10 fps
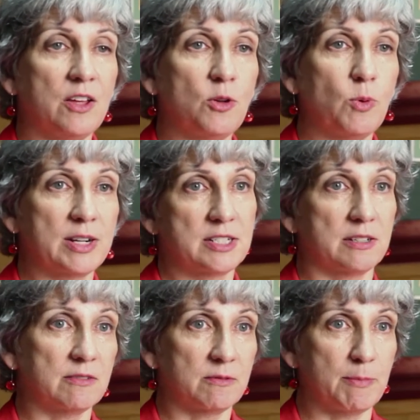you want
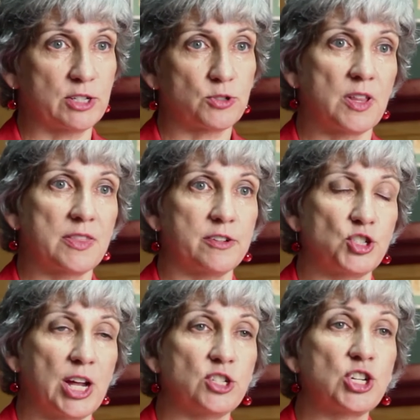to make sure that
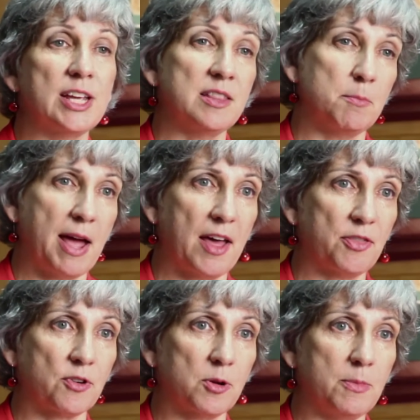they're changed in the
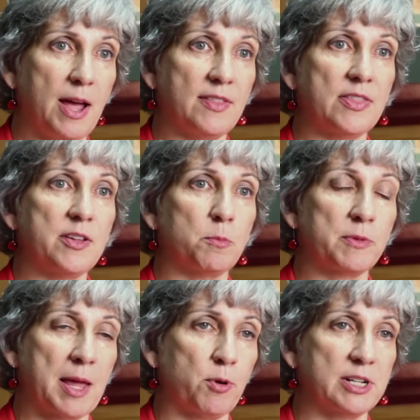bathroom and that they're,
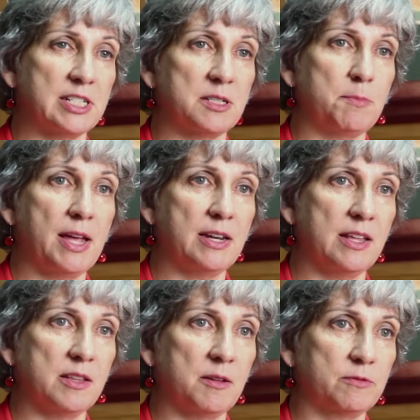they participate
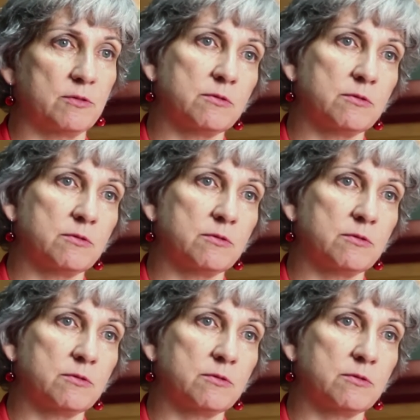in the